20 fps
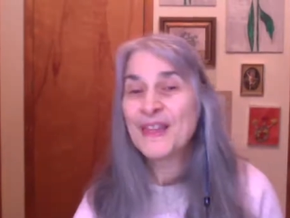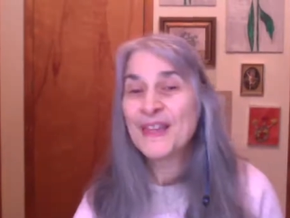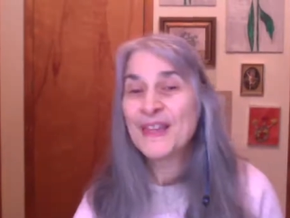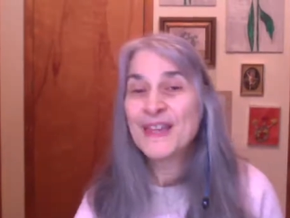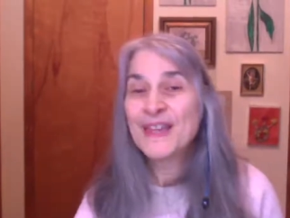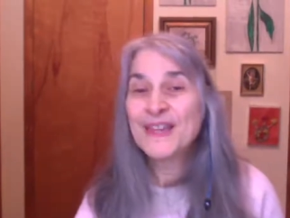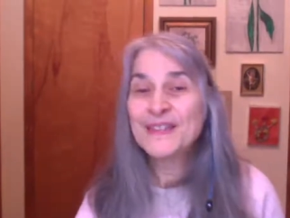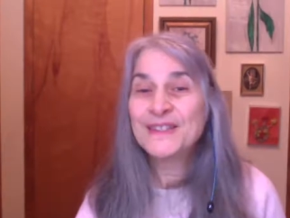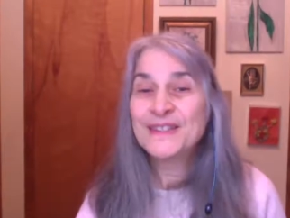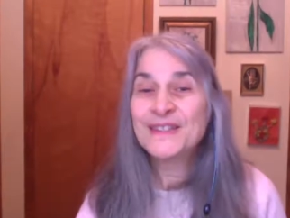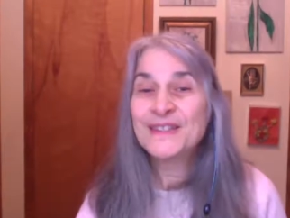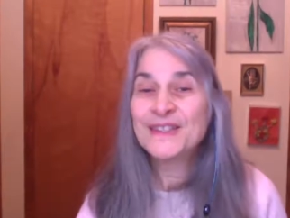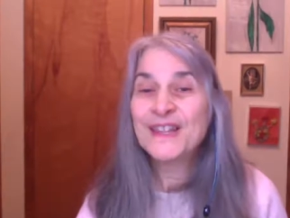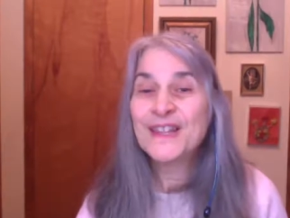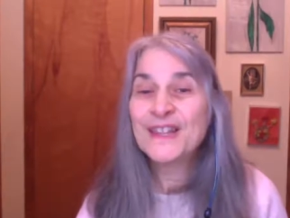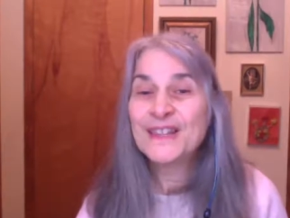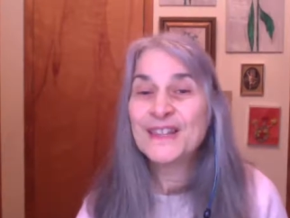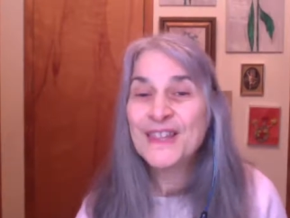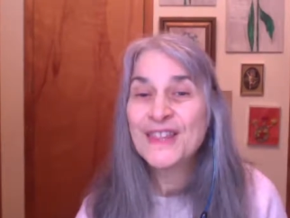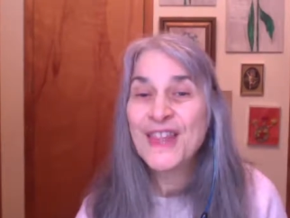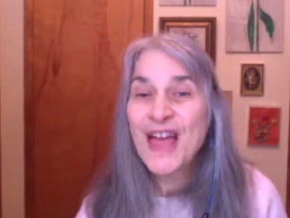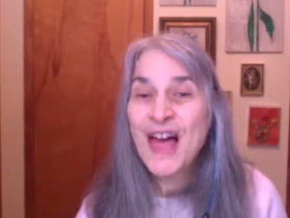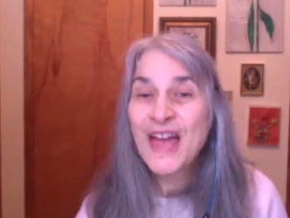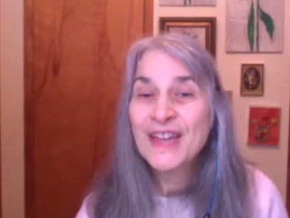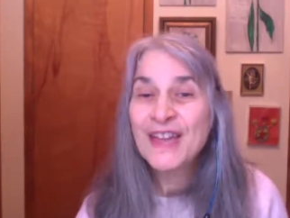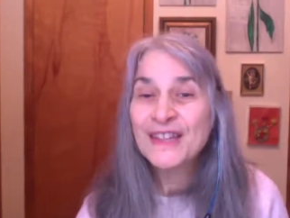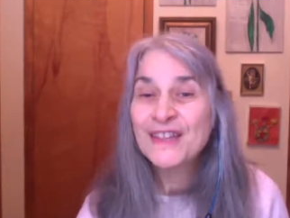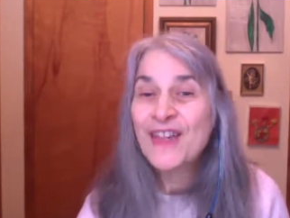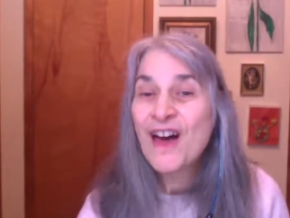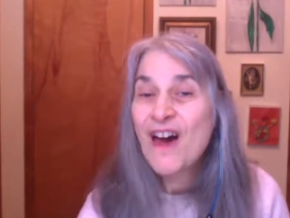it's not
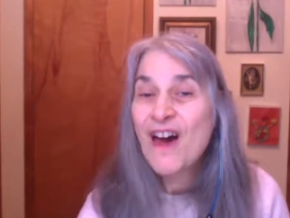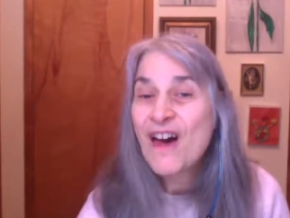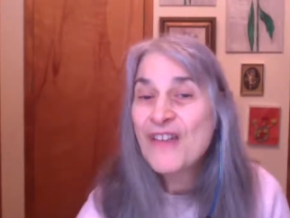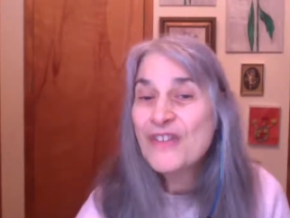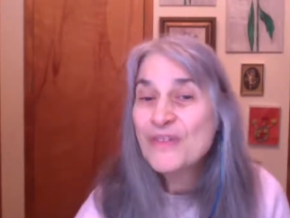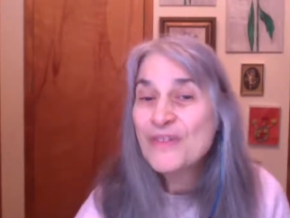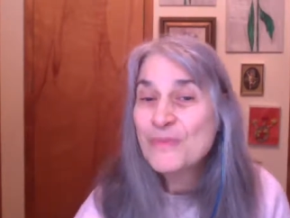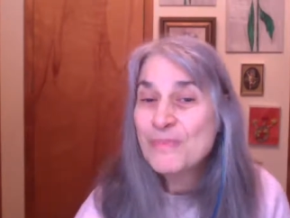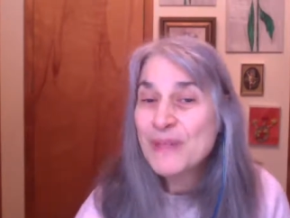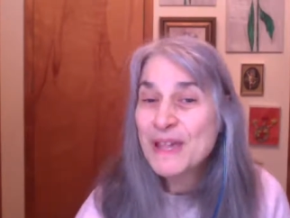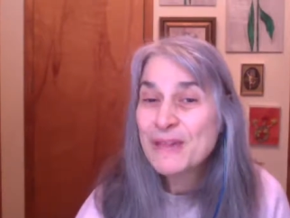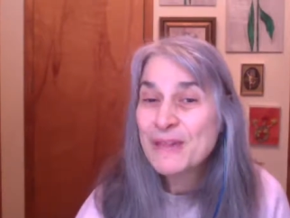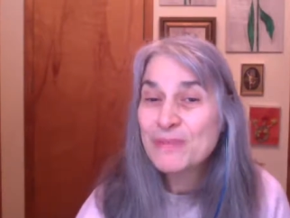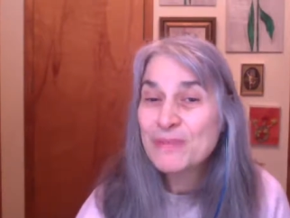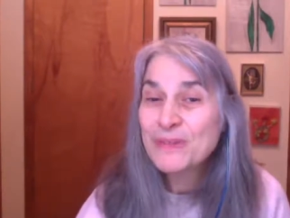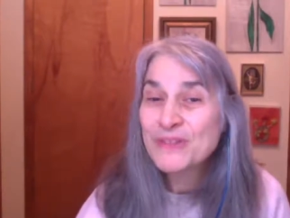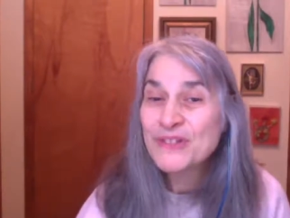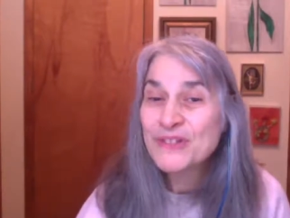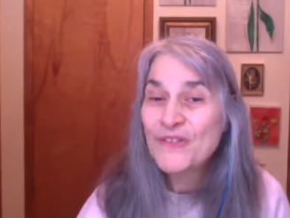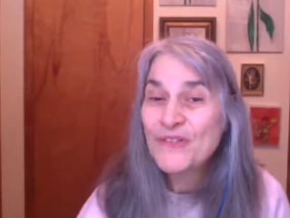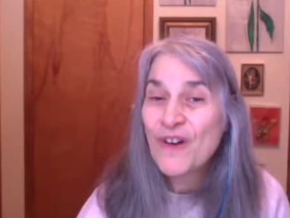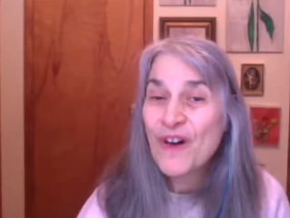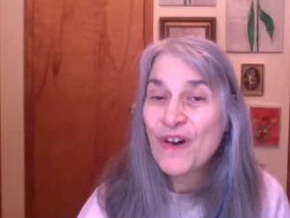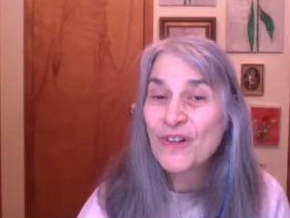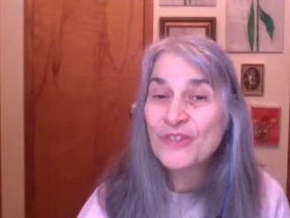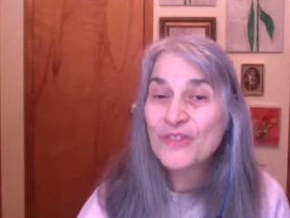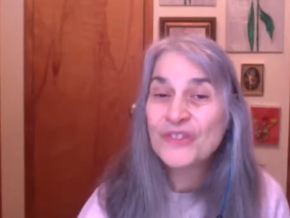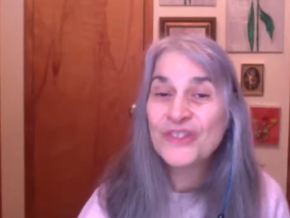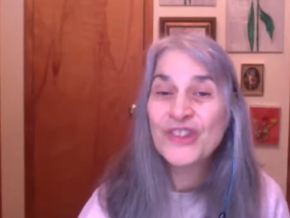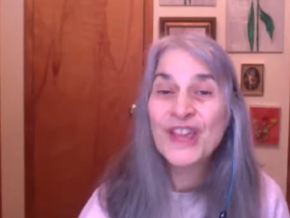the other people's
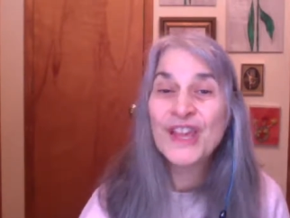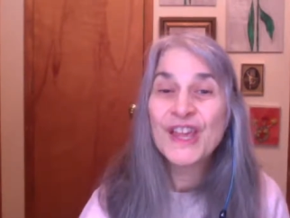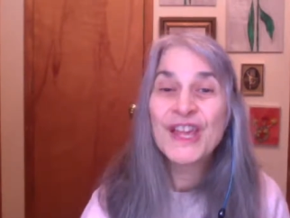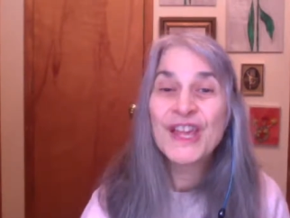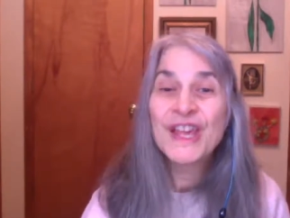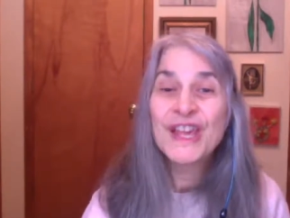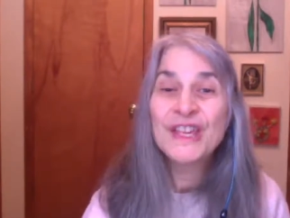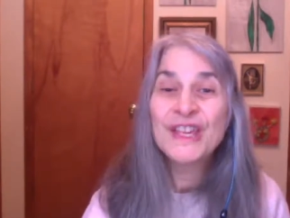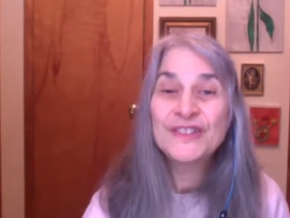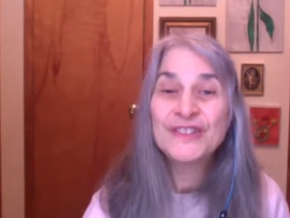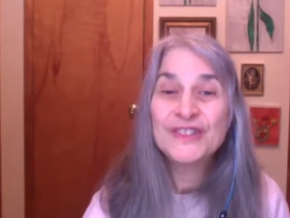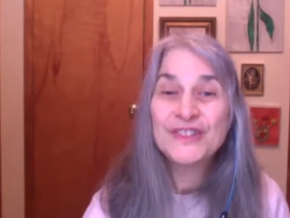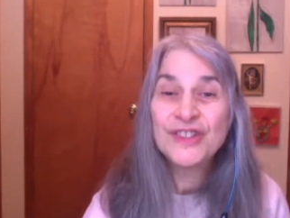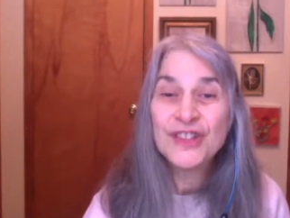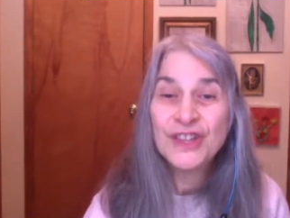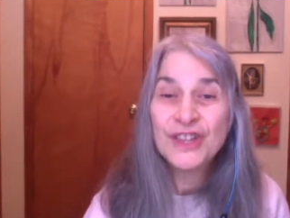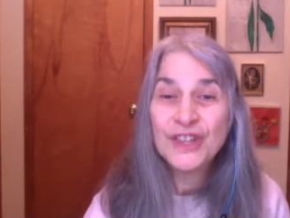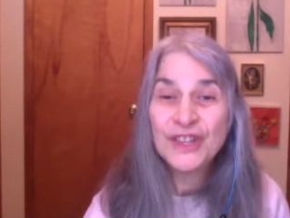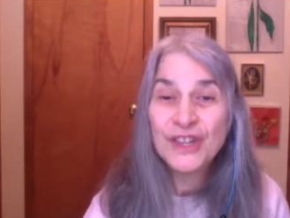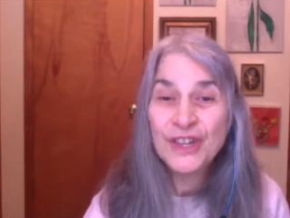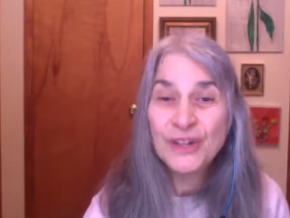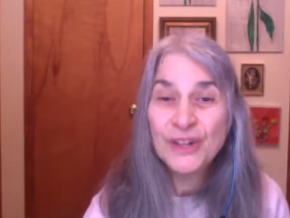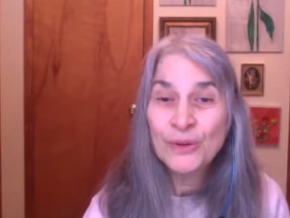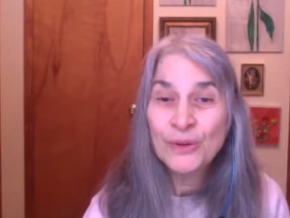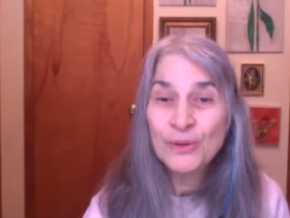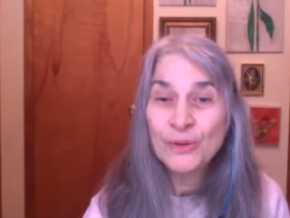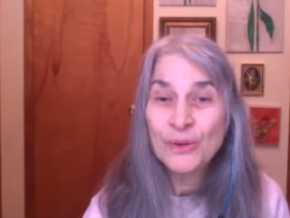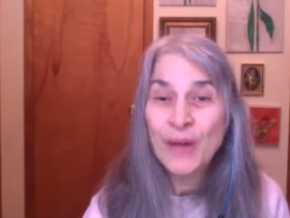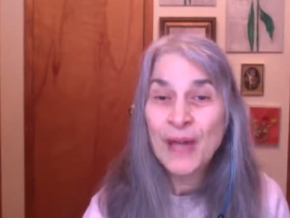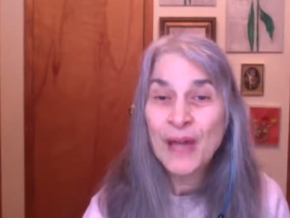fault. It's
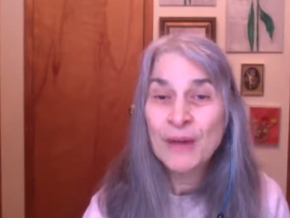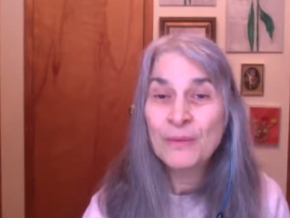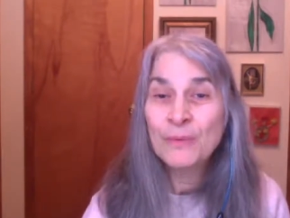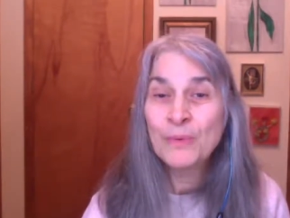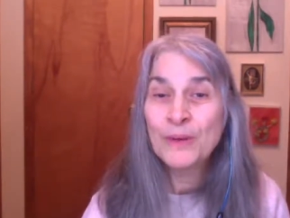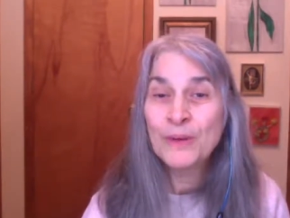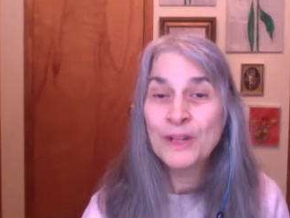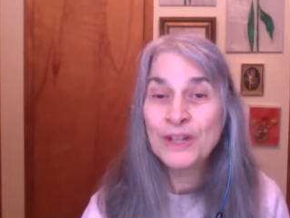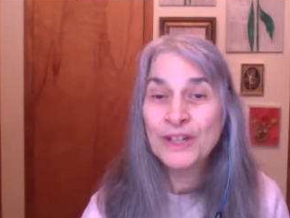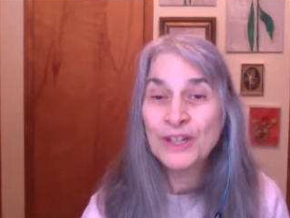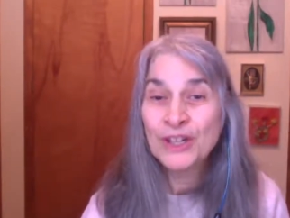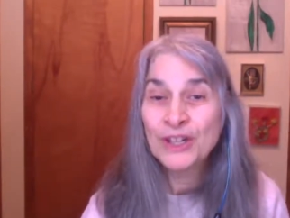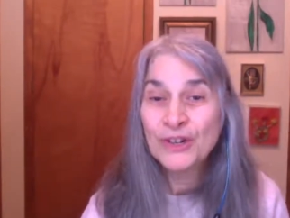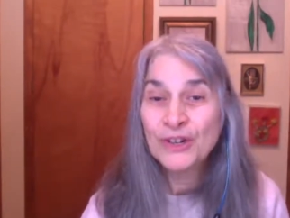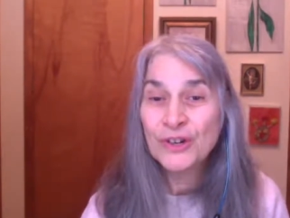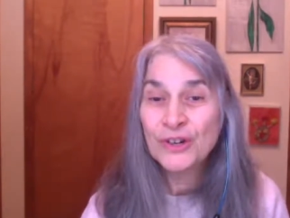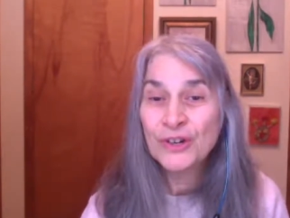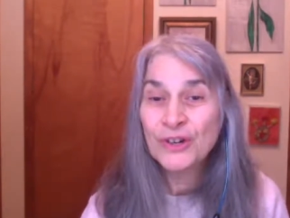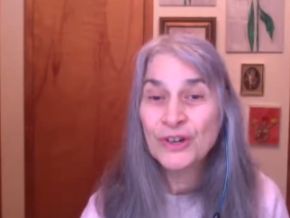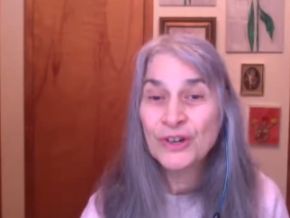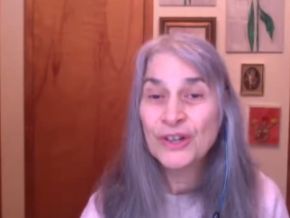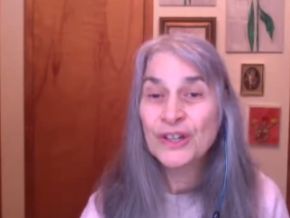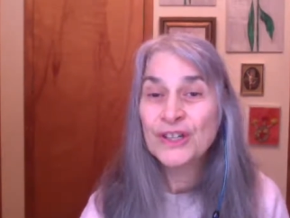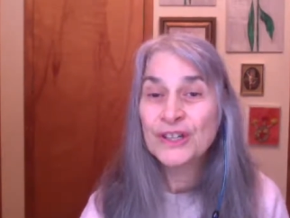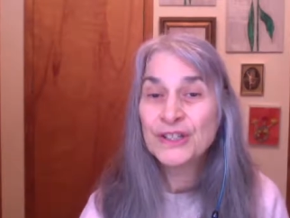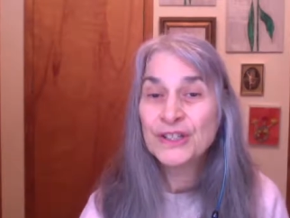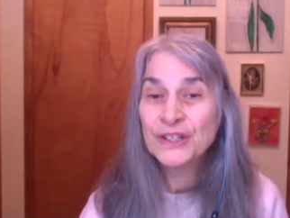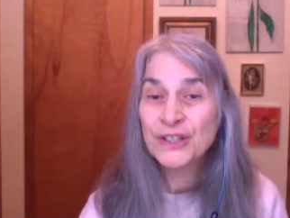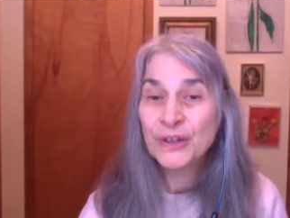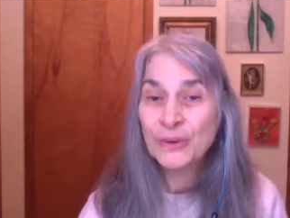you and what you're
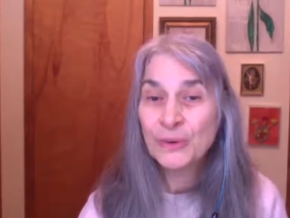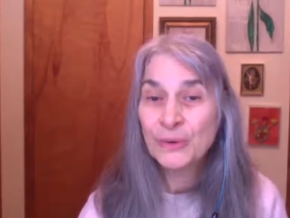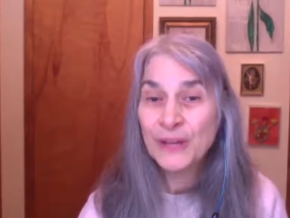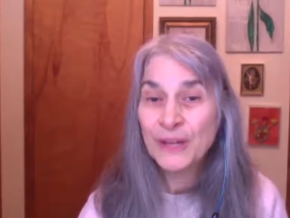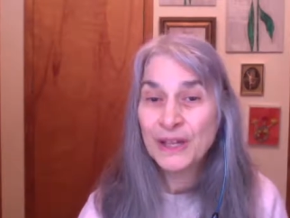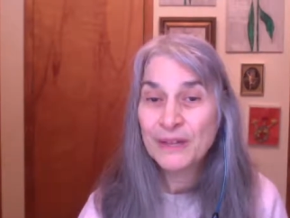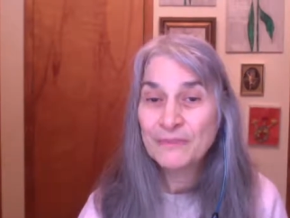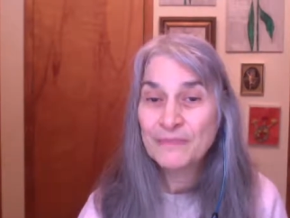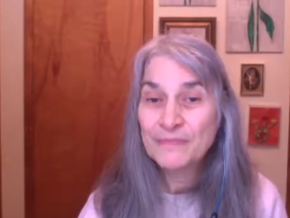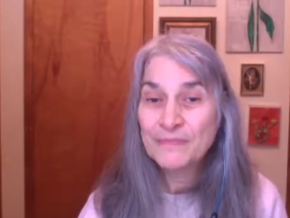doing.